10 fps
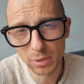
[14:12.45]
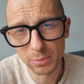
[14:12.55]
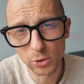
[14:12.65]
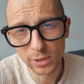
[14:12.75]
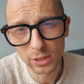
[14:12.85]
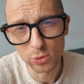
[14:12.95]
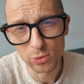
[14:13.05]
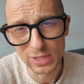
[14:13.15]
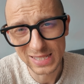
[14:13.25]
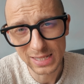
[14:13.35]
I'm going
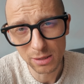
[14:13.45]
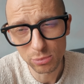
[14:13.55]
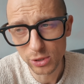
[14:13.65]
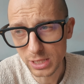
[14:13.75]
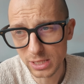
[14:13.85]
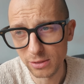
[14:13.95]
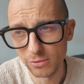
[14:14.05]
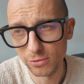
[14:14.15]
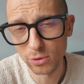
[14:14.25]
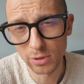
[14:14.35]
to Cyprus
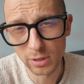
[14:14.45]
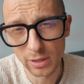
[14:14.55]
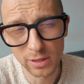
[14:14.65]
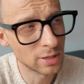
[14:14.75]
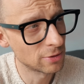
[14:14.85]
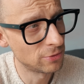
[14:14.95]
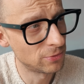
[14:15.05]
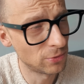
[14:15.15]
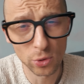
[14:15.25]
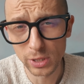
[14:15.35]
for, I think,
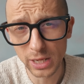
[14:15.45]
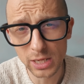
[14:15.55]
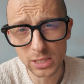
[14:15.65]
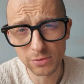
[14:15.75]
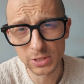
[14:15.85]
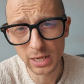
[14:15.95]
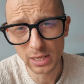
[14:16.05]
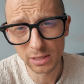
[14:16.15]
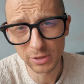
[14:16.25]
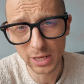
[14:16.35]
4 days of
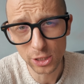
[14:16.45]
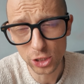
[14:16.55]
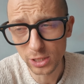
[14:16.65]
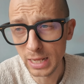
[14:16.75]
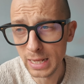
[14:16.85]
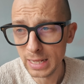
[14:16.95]
cycling vacation.